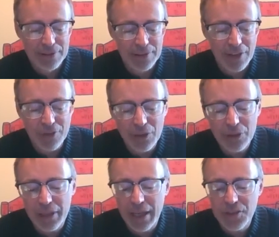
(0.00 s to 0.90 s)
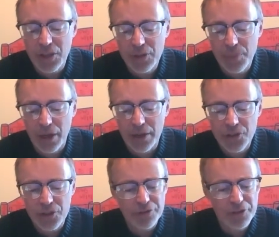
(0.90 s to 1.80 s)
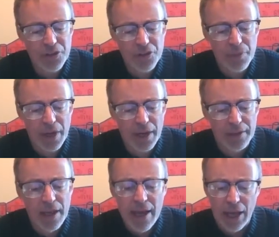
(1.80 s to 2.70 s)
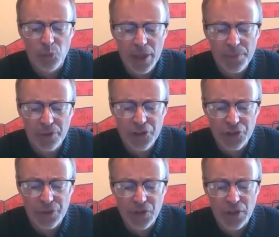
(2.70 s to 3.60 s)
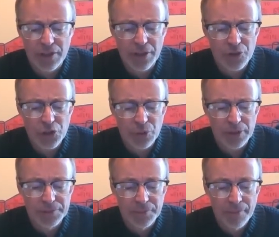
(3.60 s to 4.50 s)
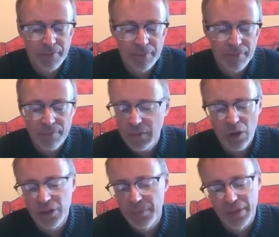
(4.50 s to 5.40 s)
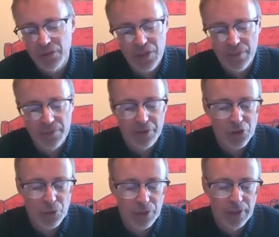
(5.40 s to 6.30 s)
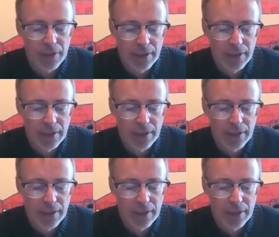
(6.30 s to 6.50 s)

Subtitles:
I follow her gaze off the pond to the fringe of pine and white birch trees on another shore. Only minnows come near the shore.